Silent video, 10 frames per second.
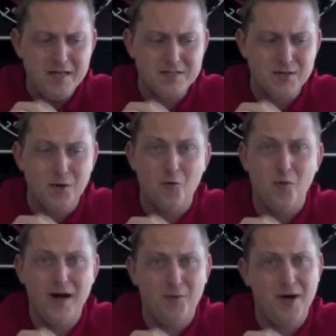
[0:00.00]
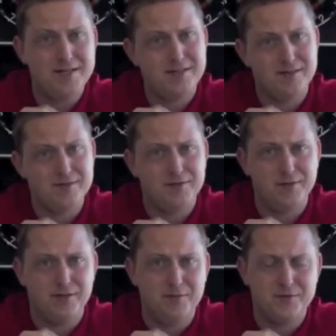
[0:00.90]
So while watching this
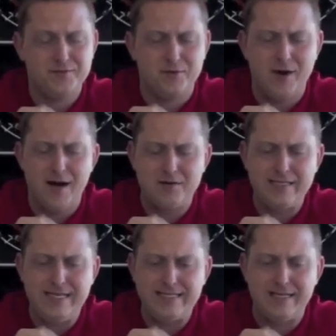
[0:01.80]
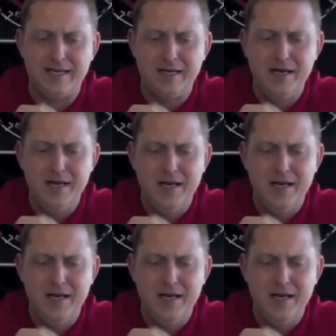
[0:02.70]
for almost 4 hours last night,